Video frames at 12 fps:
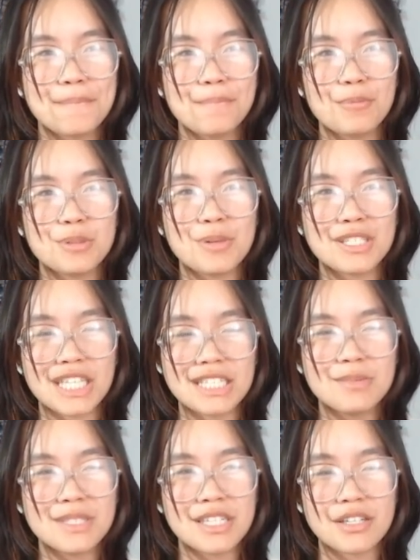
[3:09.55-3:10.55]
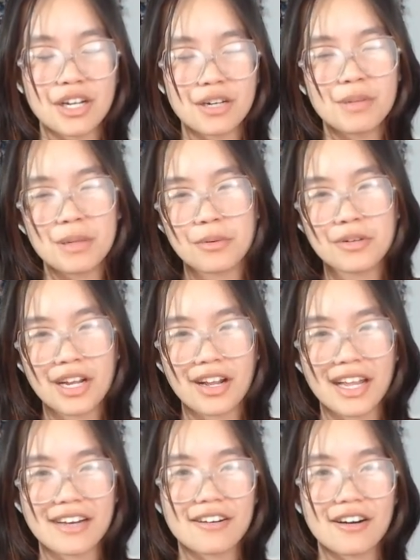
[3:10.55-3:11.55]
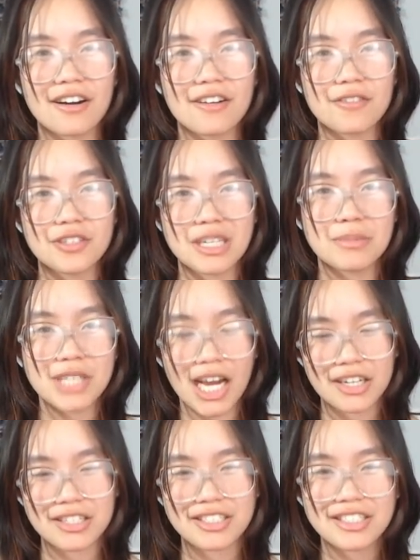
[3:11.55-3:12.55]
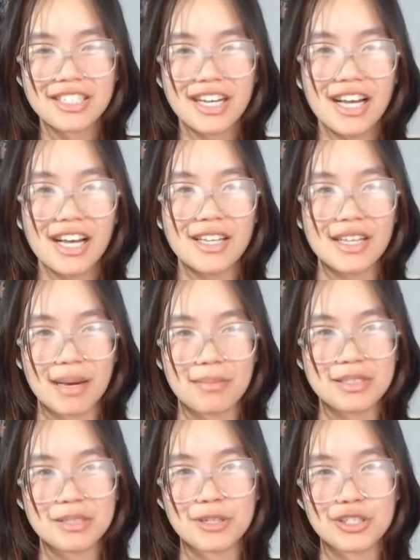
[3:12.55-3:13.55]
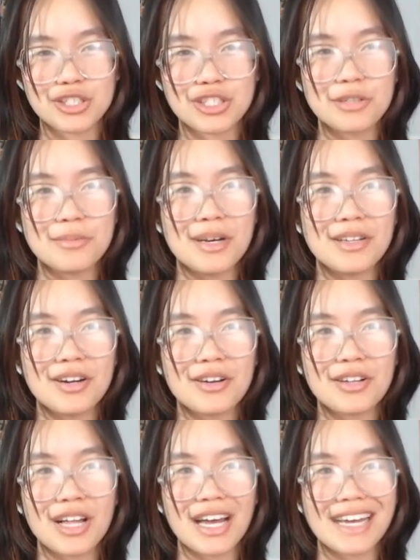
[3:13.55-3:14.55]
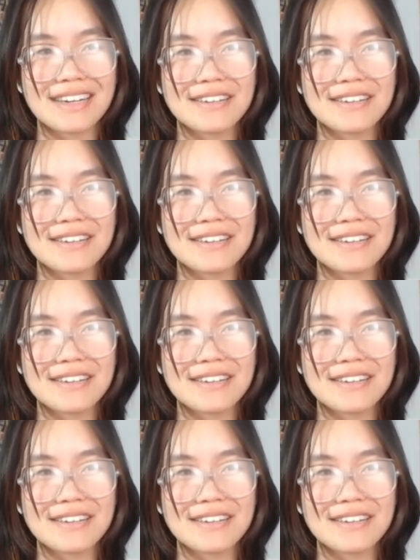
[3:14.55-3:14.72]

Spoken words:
Which makes sense because a lot of people that like are first time chatters, they come into my stream and they're like,